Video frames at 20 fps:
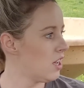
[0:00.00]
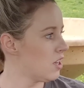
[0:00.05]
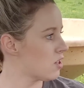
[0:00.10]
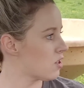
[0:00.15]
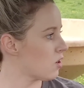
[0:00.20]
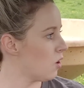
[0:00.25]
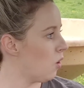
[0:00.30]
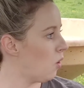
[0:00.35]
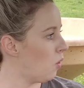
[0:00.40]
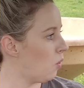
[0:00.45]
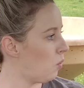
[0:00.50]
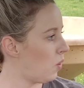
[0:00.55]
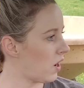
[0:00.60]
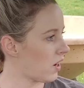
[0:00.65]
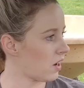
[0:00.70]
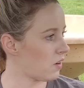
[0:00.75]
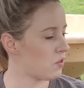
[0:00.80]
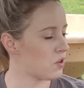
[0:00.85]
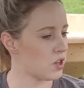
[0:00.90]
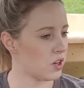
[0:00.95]
So
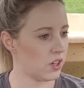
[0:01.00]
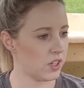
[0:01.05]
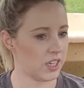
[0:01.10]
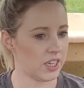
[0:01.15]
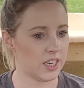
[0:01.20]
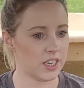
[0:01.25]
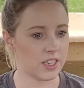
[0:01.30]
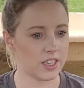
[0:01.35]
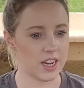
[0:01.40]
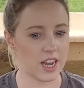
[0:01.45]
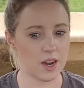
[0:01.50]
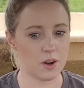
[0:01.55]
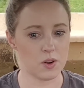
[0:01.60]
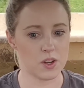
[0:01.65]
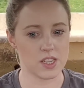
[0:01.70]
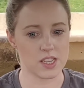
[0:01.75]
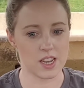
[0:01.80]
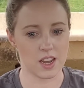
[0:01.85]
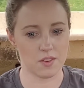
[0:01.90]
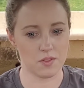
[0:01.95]
what I've done here now
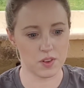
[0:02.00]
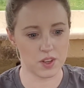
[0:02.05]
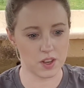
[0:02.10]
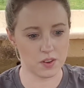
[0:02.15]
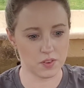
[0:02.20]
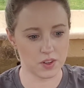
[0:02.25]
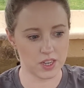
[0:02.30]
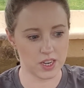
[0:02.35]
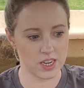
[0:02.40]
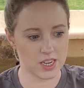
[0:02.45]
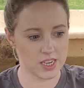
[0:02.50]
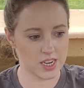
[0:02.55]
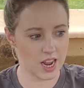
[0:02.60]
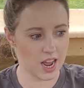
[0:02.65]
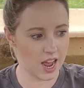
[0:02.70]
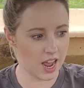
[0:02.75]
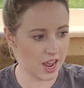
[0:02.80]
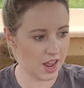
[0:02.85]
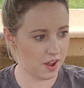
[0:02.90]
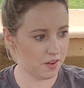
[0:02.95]
is I've given it
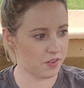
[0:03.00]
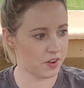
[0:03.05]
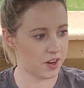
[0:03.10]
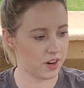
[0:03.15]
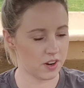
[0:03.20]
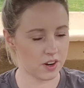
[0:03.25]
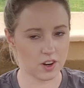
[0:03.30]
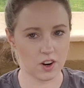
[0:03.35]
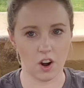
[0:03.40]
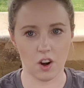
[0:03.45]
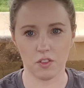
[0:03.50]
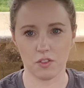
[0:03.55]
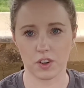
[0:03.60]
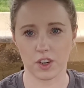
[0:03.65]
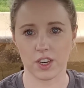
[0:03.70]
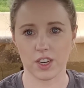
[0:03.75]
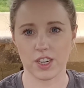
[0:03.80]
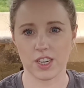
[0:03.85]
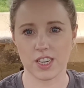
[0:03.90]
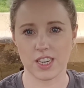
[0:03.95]
a heavier
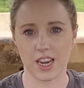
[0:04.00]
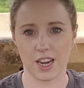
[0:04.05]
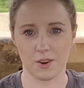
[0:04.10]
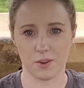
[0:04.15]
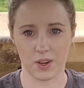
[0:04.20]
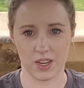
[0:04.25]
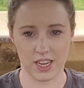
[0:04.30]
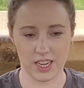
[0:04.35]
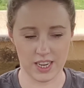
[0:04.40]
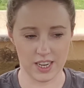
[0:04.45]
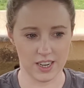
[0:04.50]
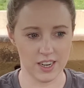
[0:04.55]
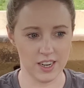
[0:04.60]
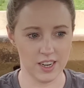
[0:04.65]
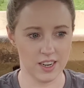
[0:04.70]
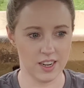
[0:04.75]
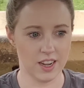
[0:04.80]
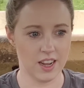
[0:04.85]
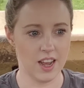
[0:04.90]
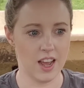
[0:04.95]
cover down
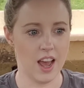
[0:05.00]
here.